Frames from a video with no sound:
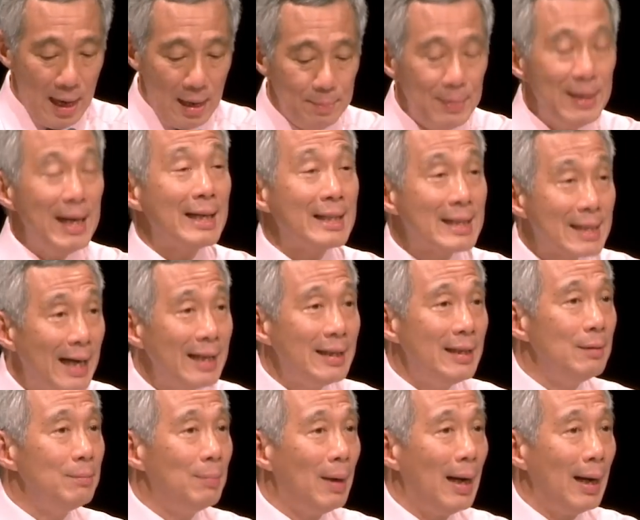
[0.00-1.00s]
and be
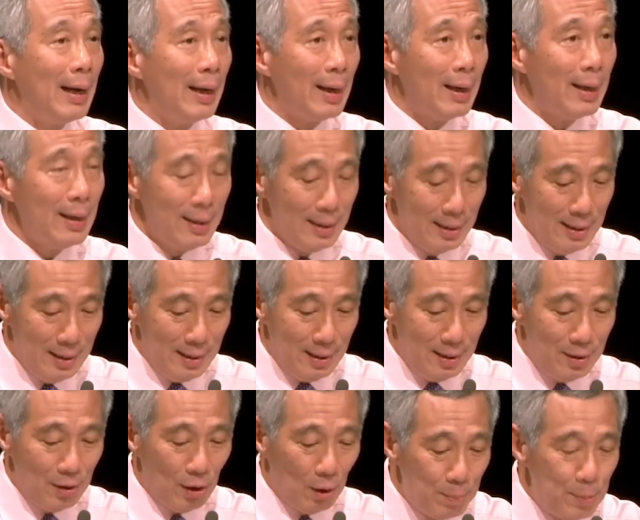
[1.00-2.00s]
excited by
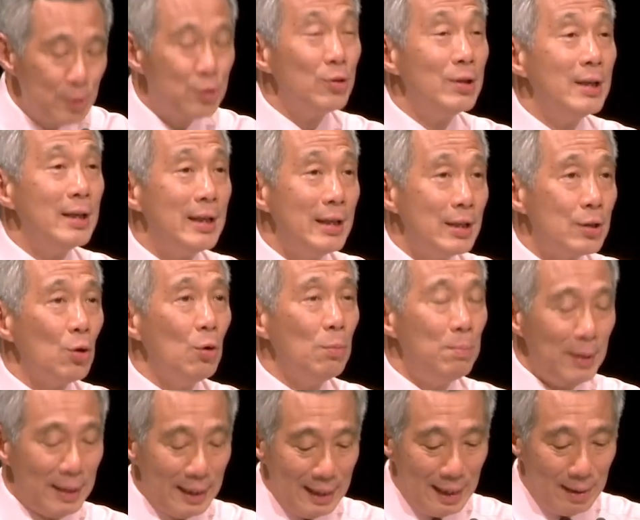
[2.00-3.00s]
the opportunities
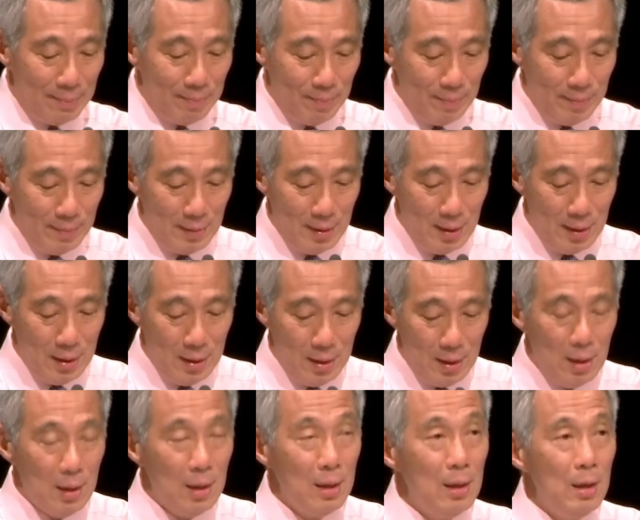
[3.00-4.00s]
opening up,
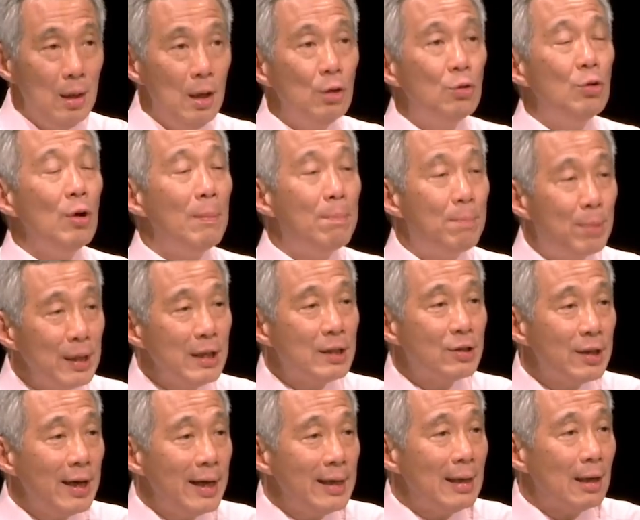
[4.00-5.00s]
to
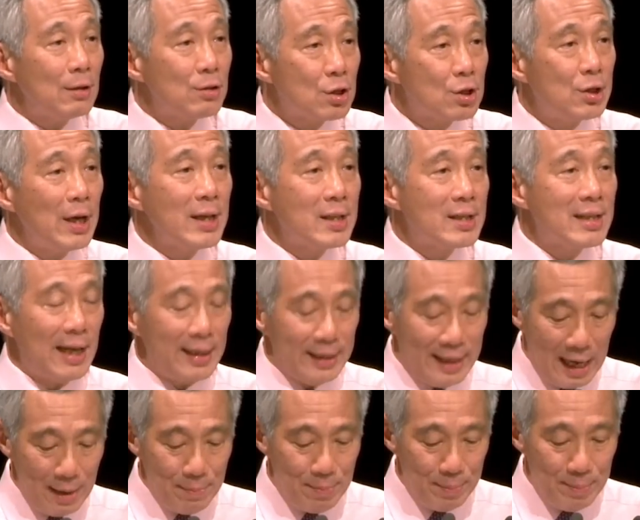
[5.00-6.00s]
appreciate our strengths
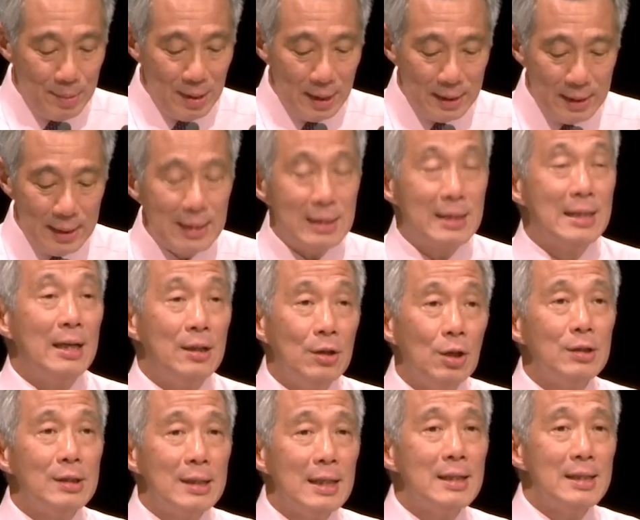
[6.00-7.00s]
and capabilities and
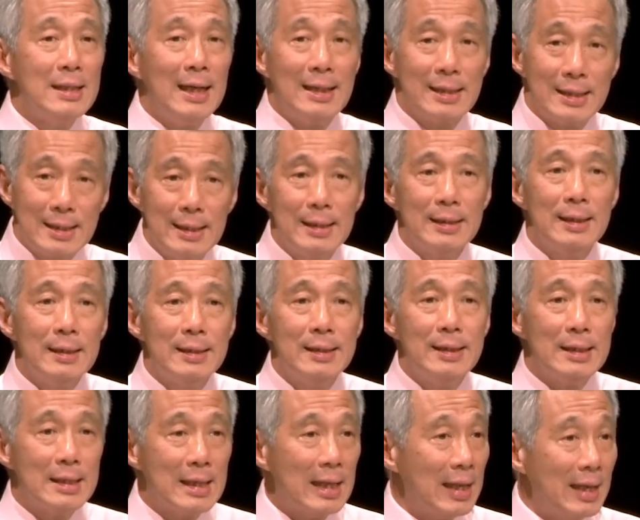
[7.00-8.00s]
not just the
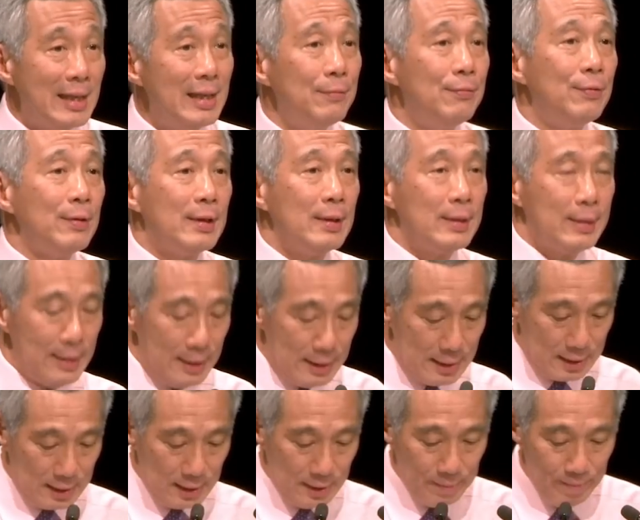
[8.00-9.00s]
uncertainties and the
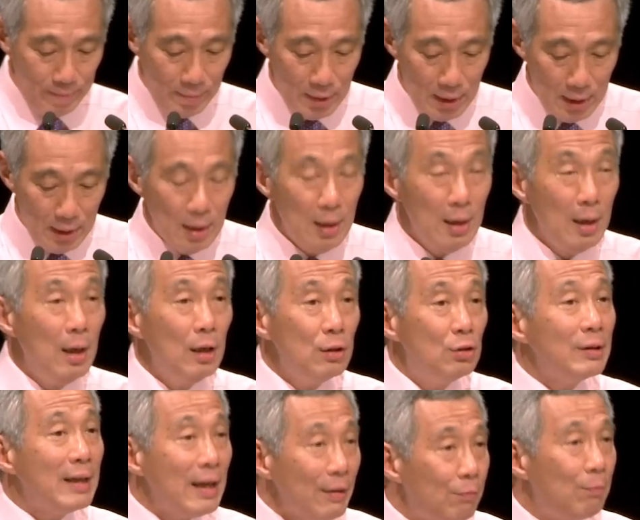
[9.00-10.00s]
difficulties,
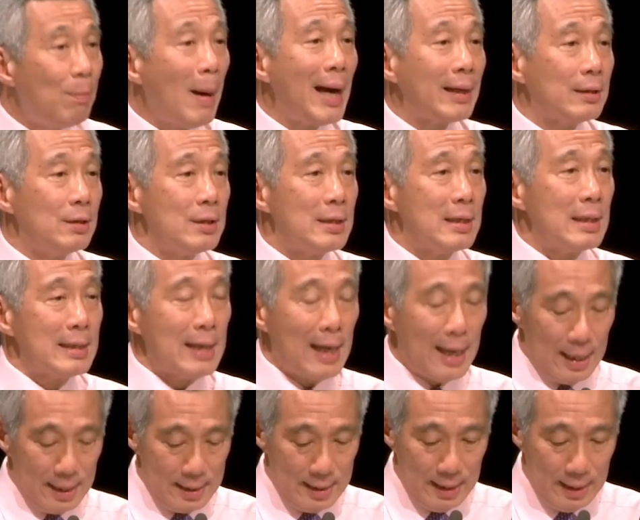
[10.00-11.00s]
to give back to
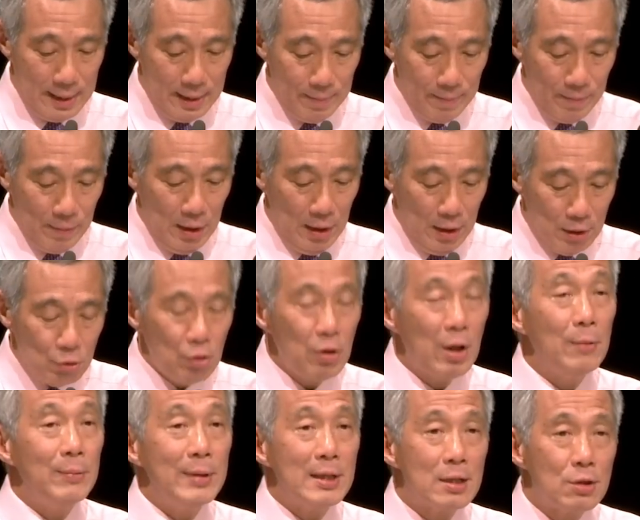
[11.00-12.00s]
society so
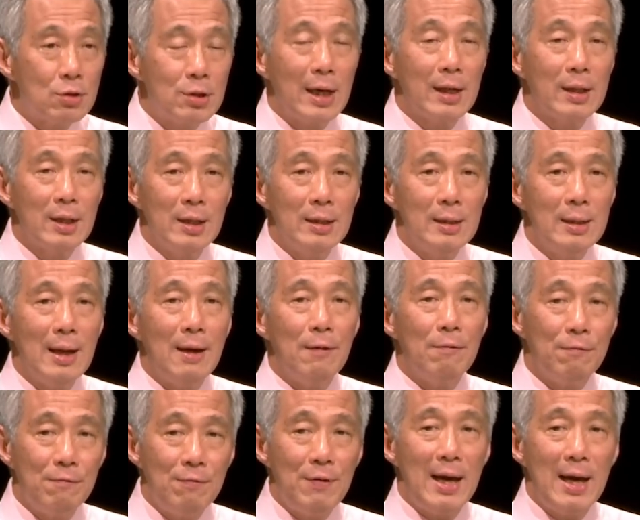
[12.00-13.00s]
that we strengthen a
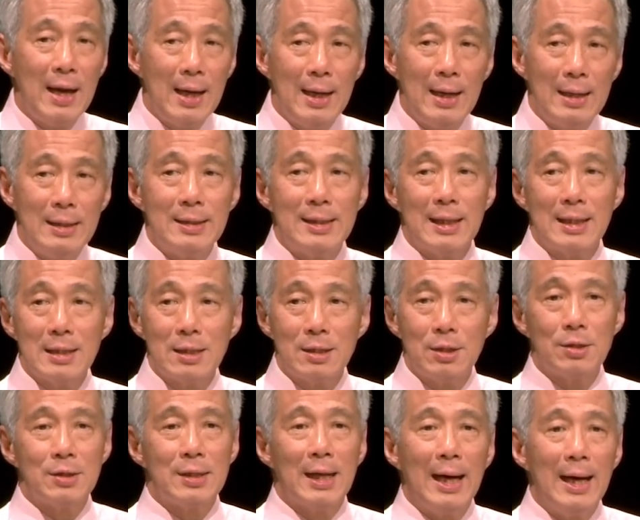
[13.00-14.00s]
fair and just
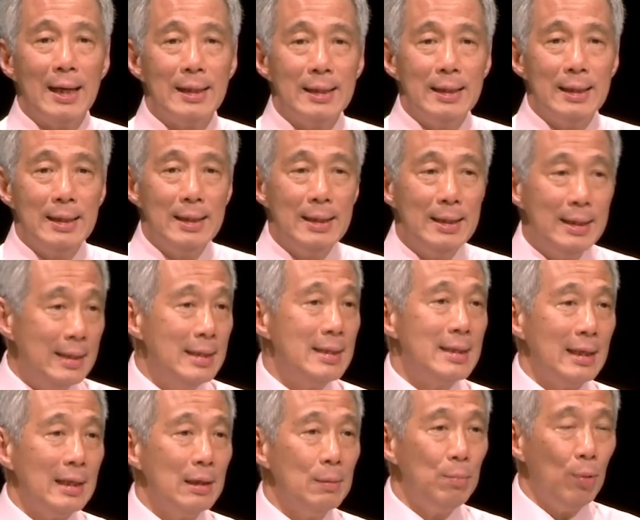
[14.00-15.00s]
society in
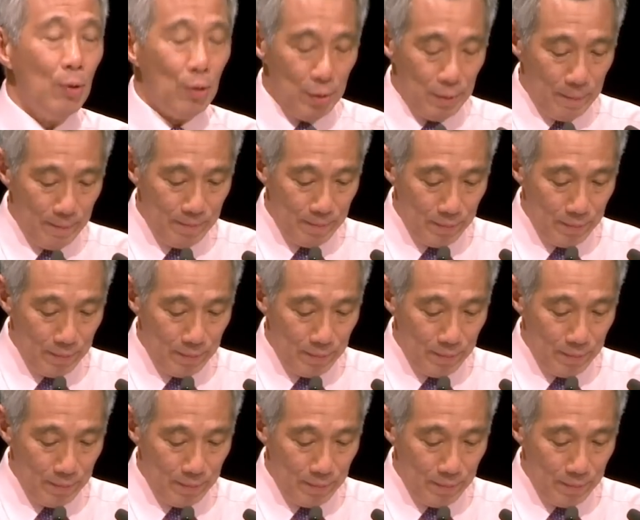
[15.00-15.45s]
Singapore.